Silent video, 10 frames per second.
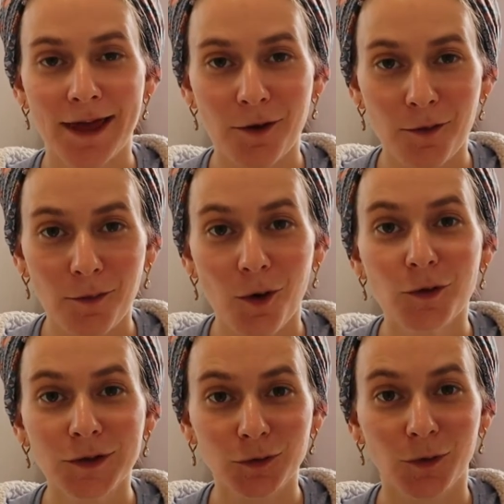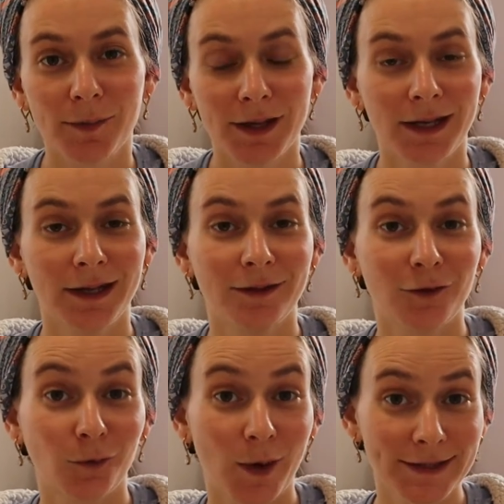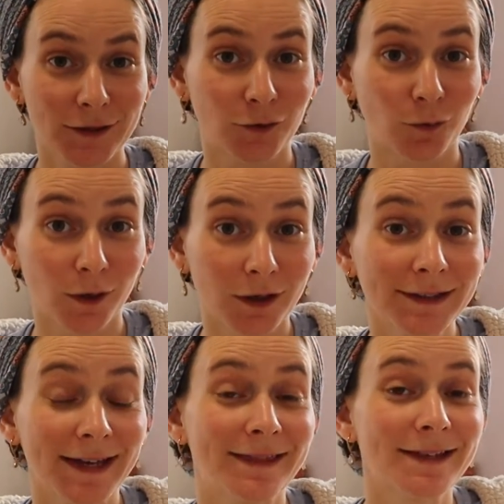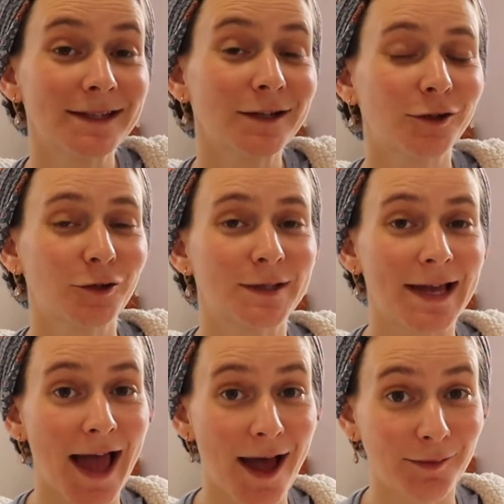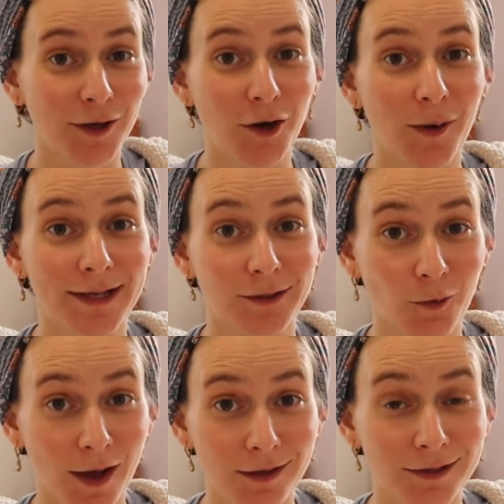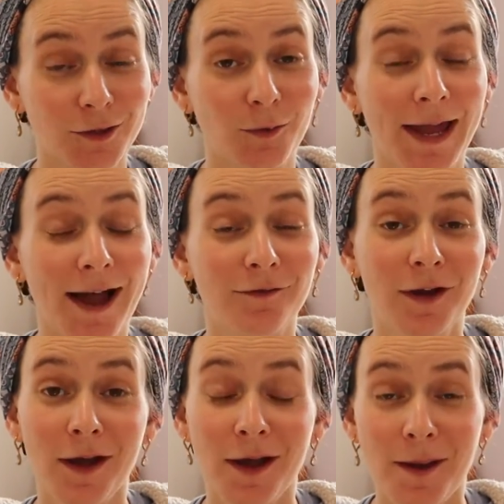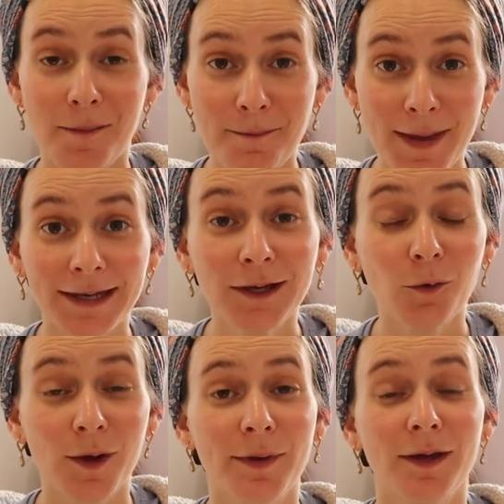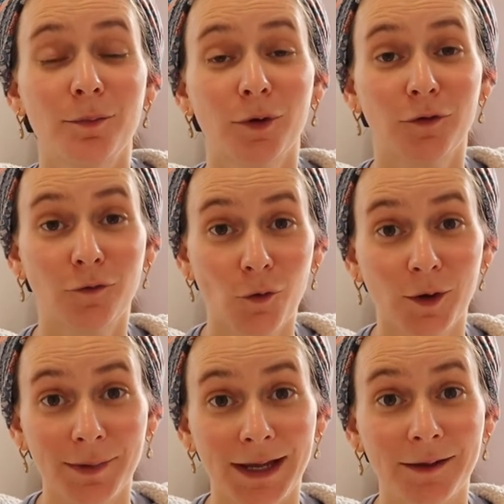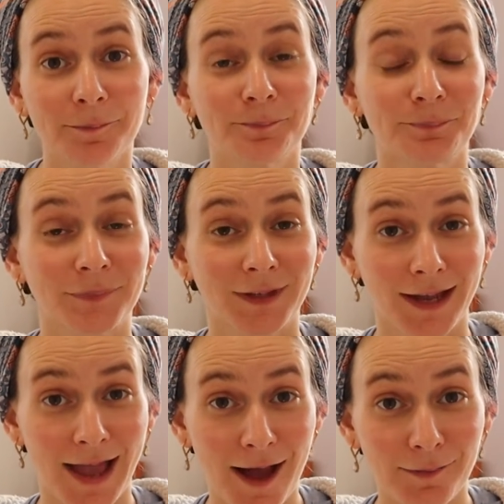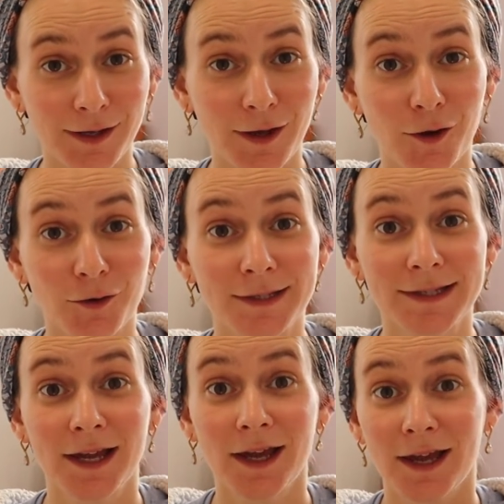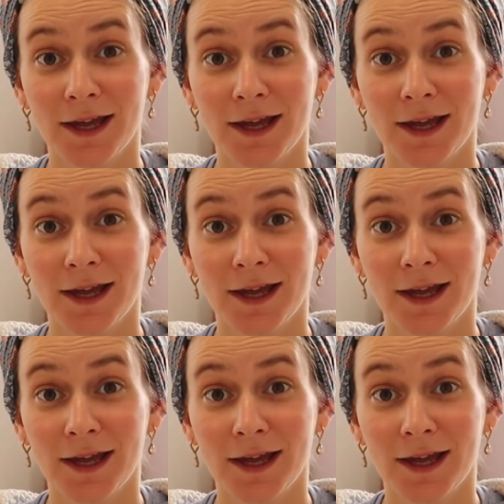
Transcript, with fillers: than most women in the Western world, and this includes amnio as well. So we have many women performing amnios